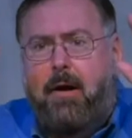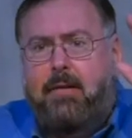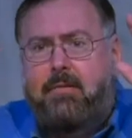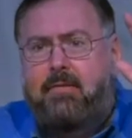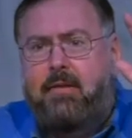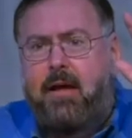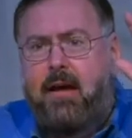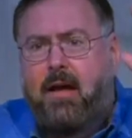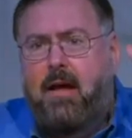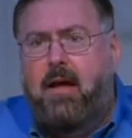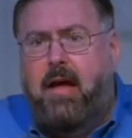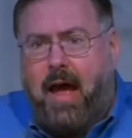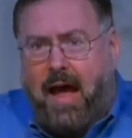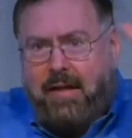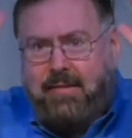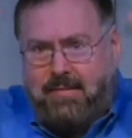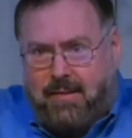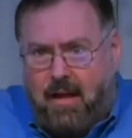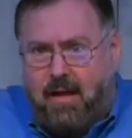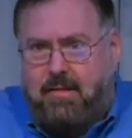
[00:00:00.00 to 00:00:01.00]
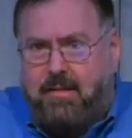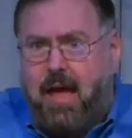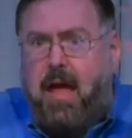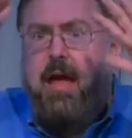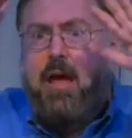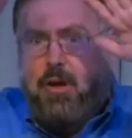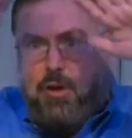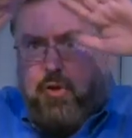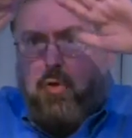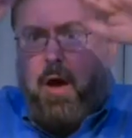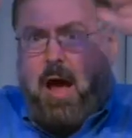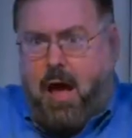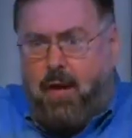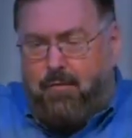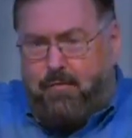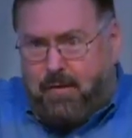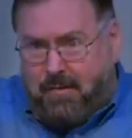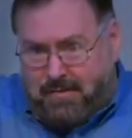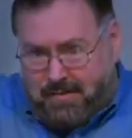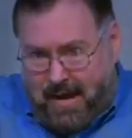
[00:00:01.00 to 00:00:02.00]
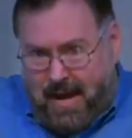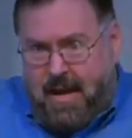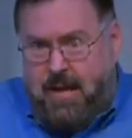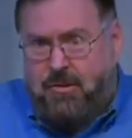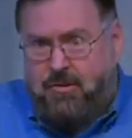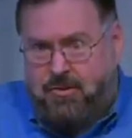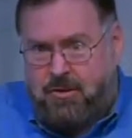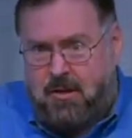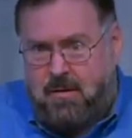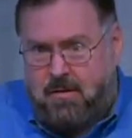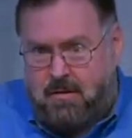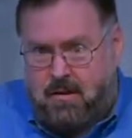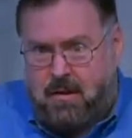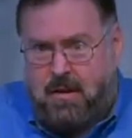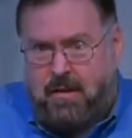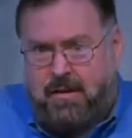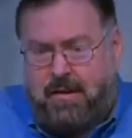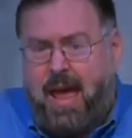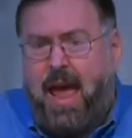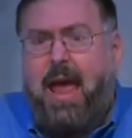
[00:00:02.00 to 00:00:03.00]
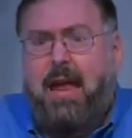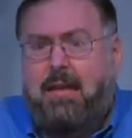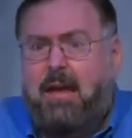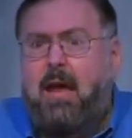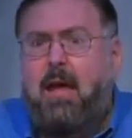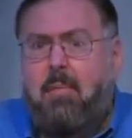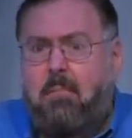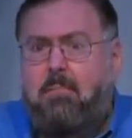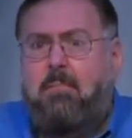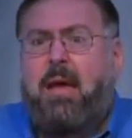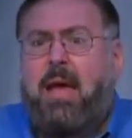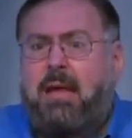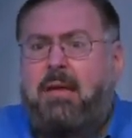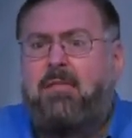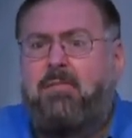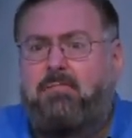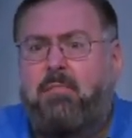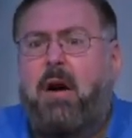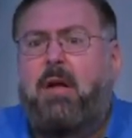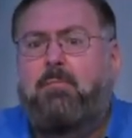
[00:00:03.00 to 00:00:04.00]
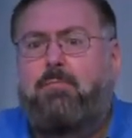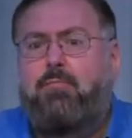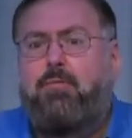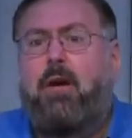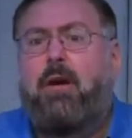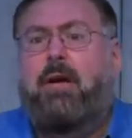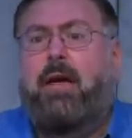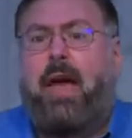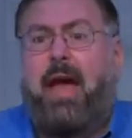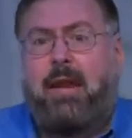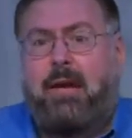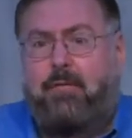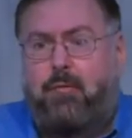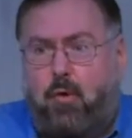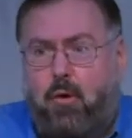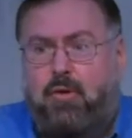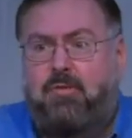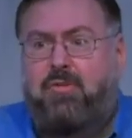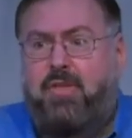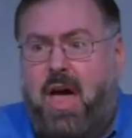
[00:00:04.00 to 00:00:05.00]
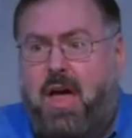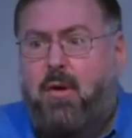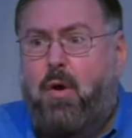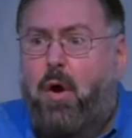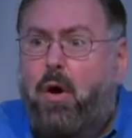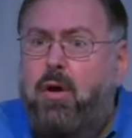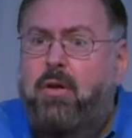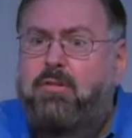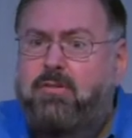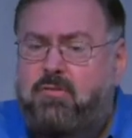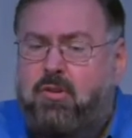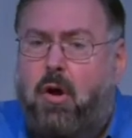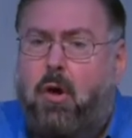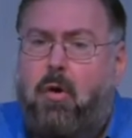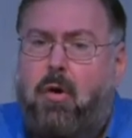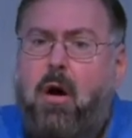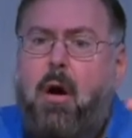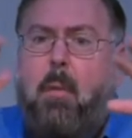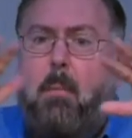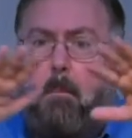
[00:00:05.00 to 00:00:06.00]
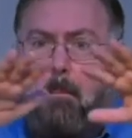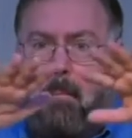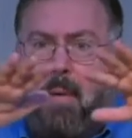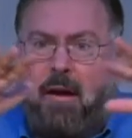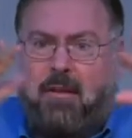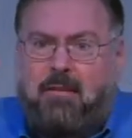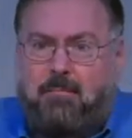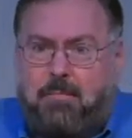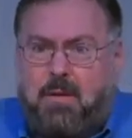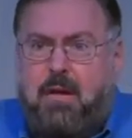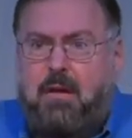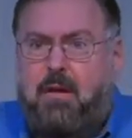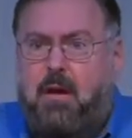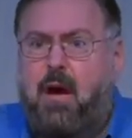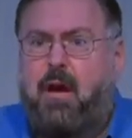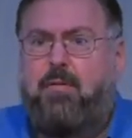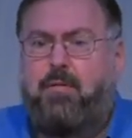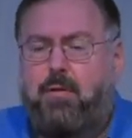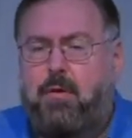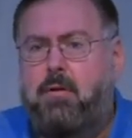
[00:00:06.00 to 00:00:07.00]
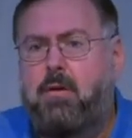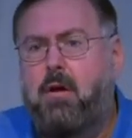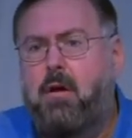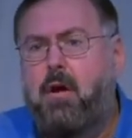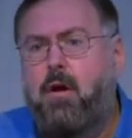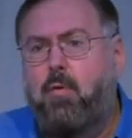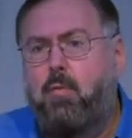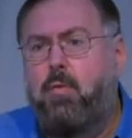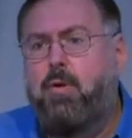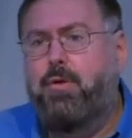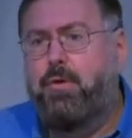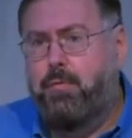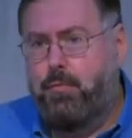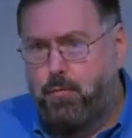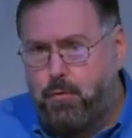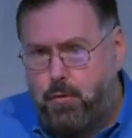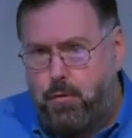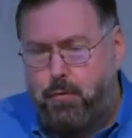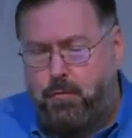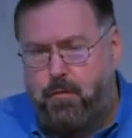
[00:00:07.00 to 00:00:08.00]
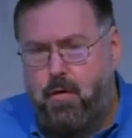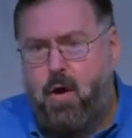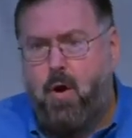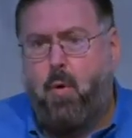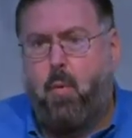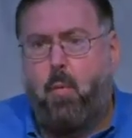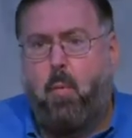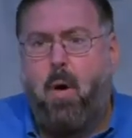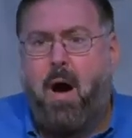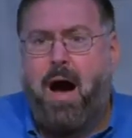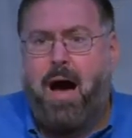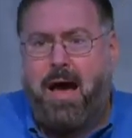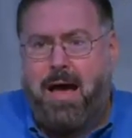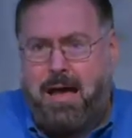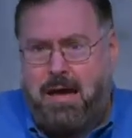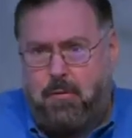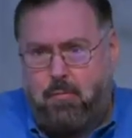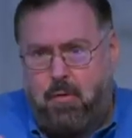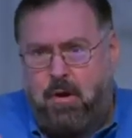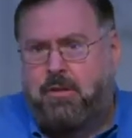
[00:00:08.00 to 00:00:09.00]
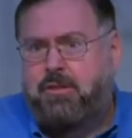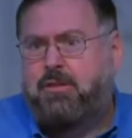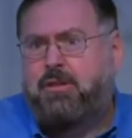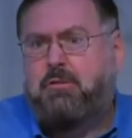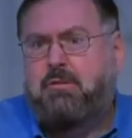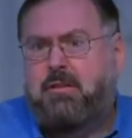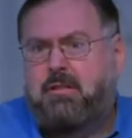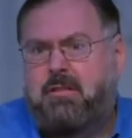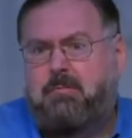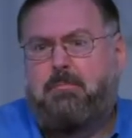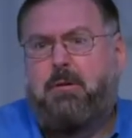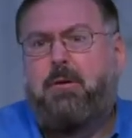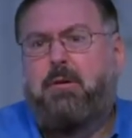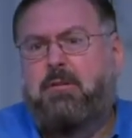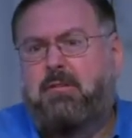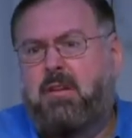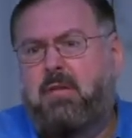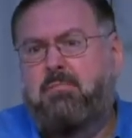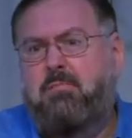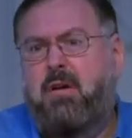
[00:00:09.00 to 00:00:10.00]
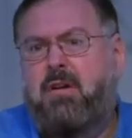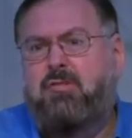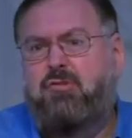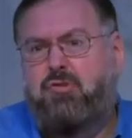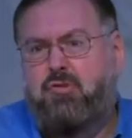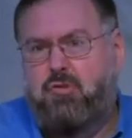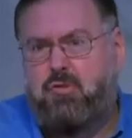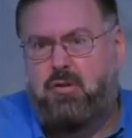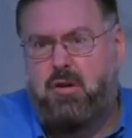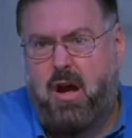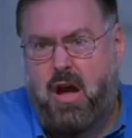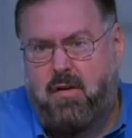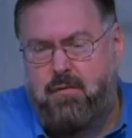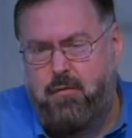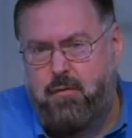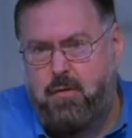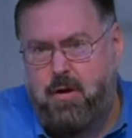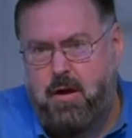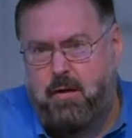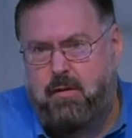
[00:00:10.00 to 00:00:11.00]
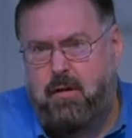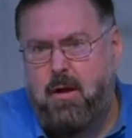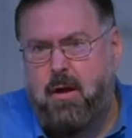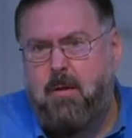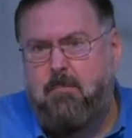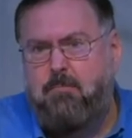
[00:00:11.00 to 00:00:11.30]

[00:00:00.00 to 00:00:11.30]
But at Tel Dan, you have this ancient gate made of mud brick, and of course that also must be covered with a roof. Why, once you expose it, must you cover it?